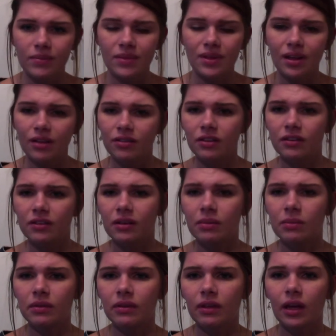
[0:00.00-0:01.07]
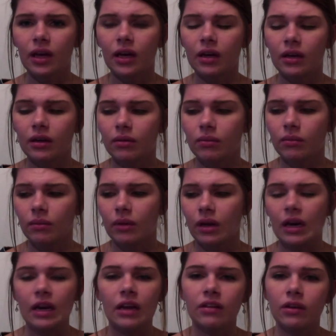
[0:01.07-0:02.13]
It just seems like an
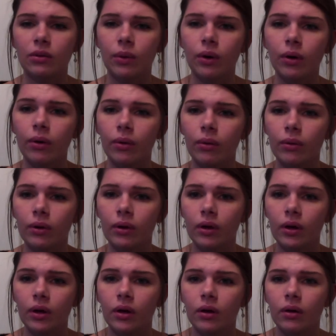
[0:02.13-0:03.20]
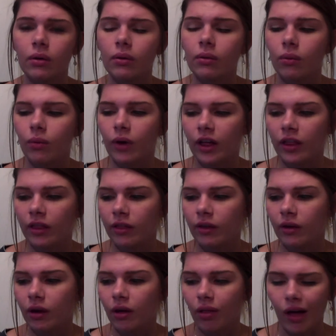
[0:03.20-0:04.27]
easy road with
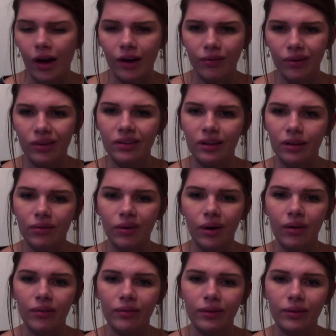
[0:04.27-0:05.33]
a lot of risk involved.